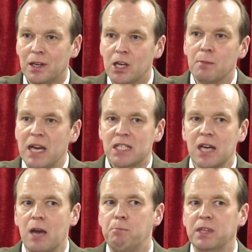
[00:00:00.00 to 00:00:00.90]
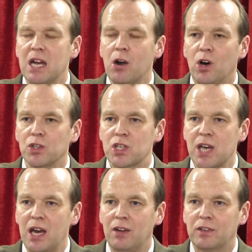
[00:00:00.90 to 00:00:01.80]
You may say, but they are
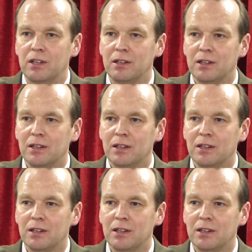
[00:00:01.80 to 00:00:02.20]
unsaved.